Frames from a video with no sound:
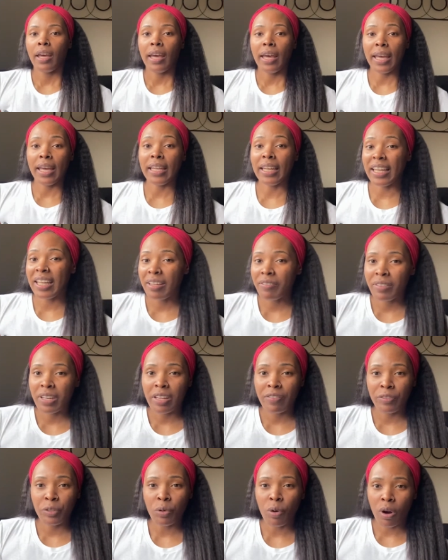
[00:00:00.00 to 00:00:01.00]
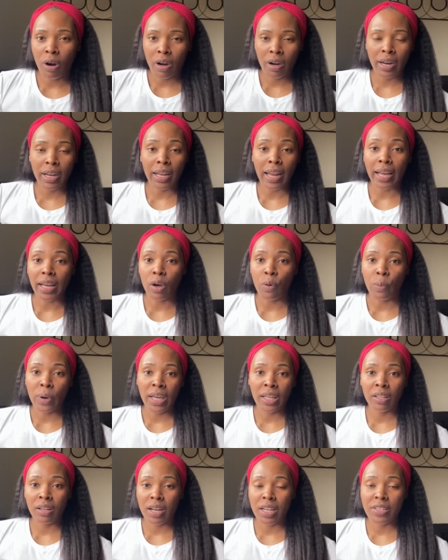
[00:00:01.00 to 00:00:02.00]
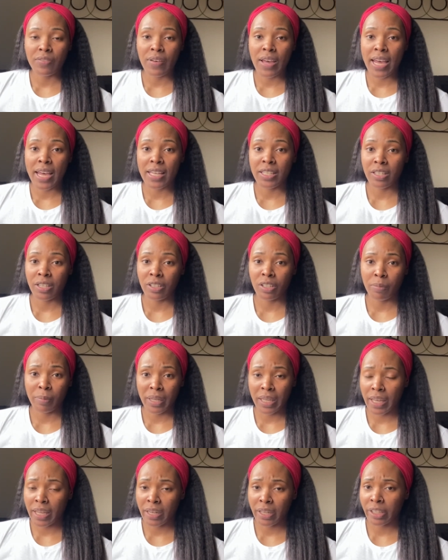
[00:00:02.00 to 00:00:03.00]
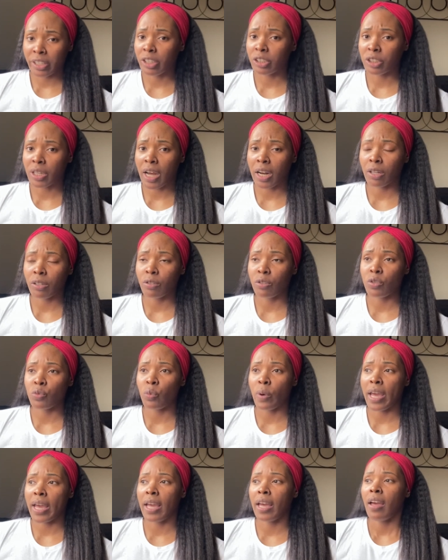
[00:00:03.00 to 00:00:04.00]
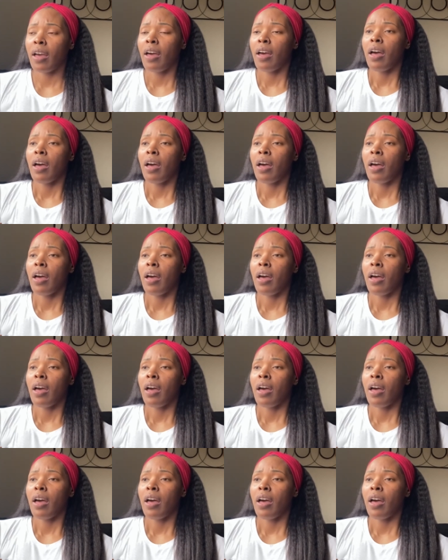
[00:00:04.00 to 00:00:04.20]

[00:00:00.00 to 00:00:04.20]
And even if you are in like a weight loss phase and you're a beginner and you're trying to lose weight,